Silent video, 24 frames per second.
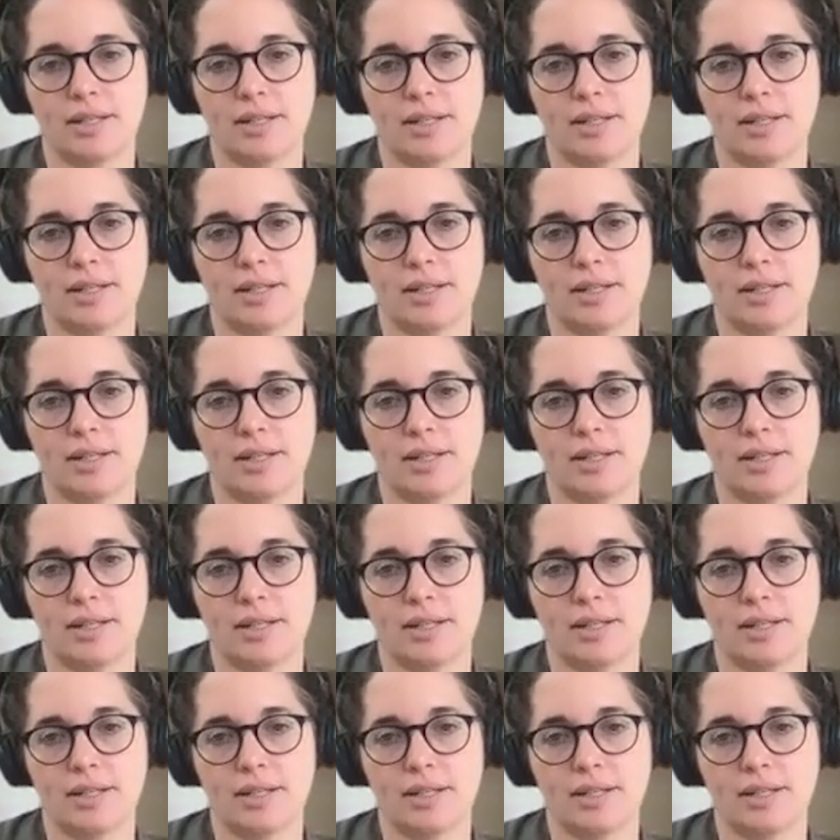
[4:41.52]
Uh-huh.
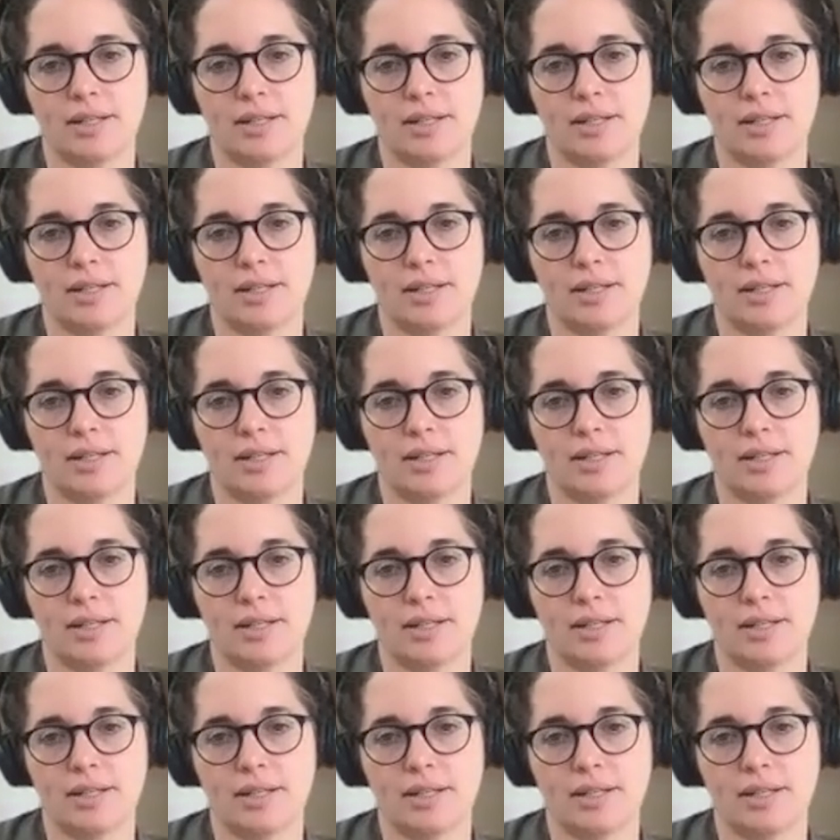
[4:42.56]
So students
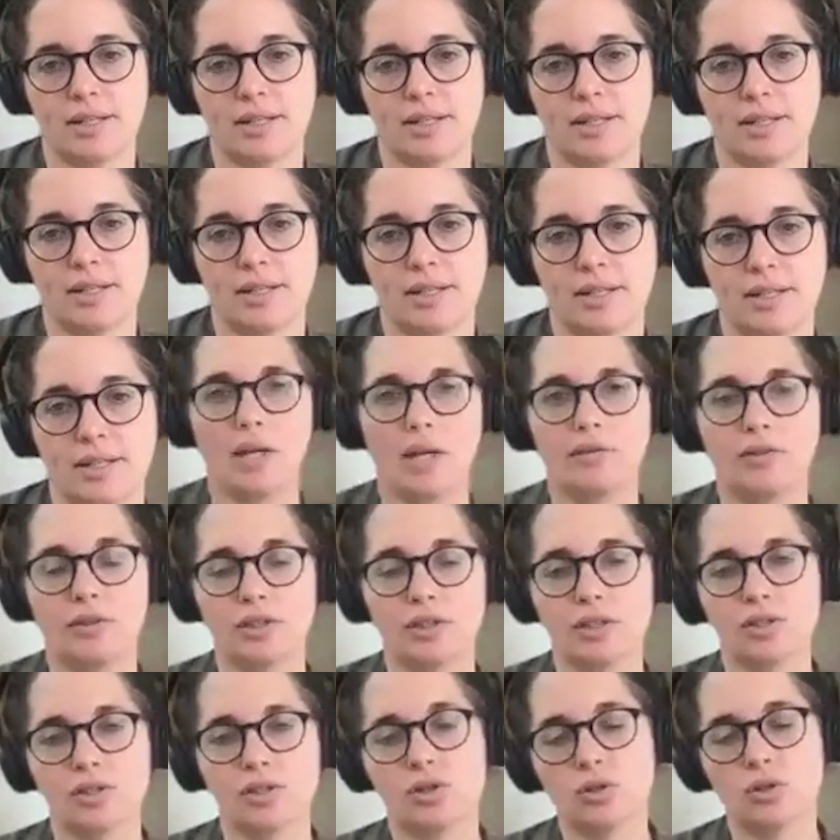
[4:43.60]
do meet on
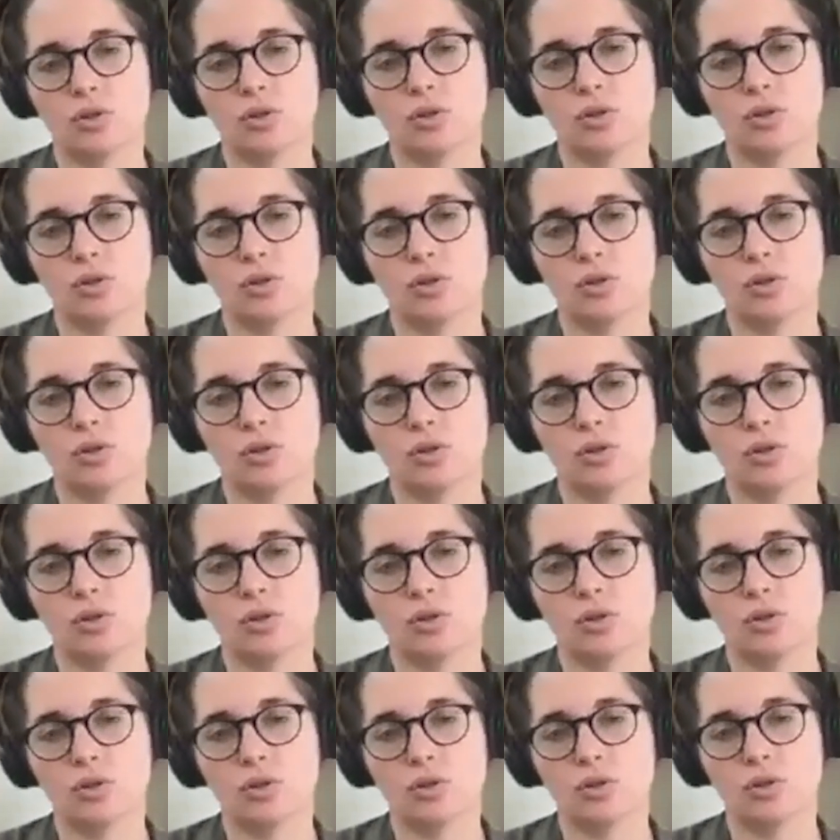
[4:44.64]
two. The times are
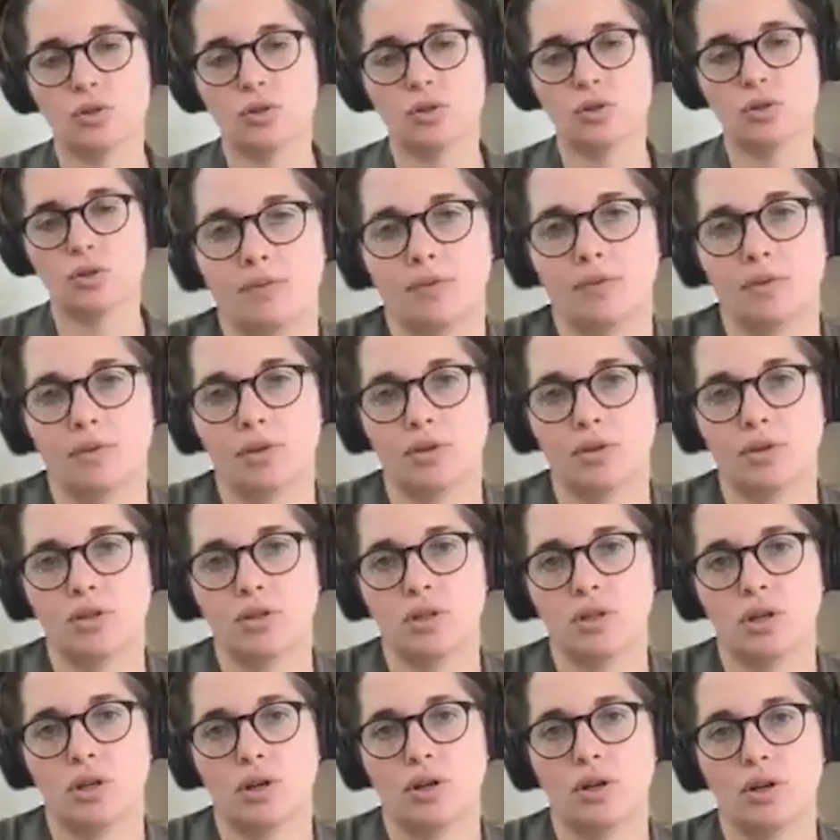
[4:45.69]
still going to be decided for
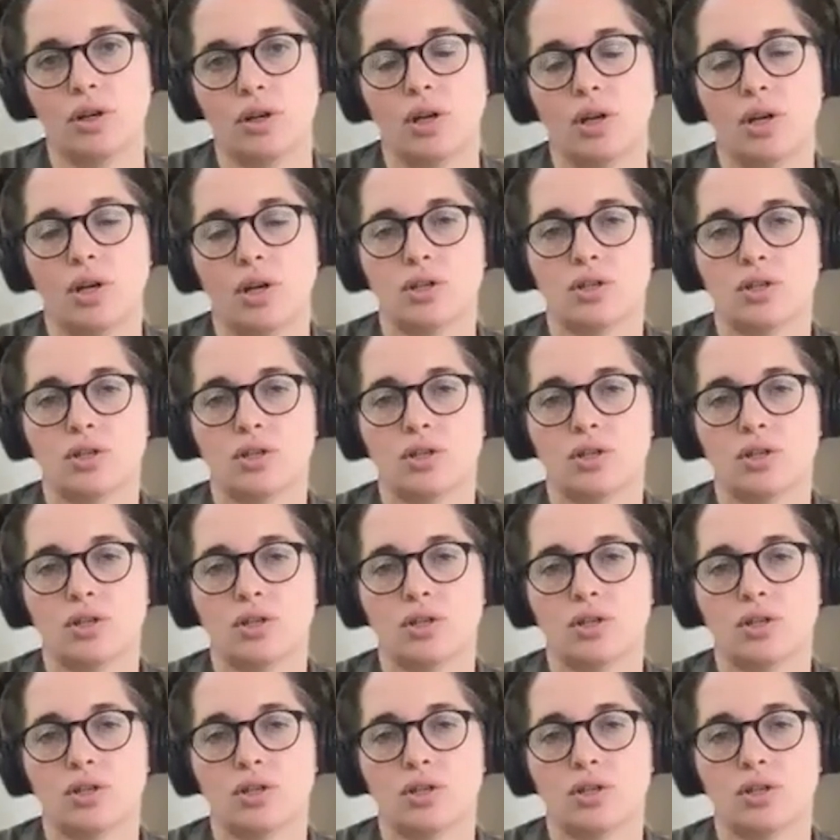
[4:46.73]
this year.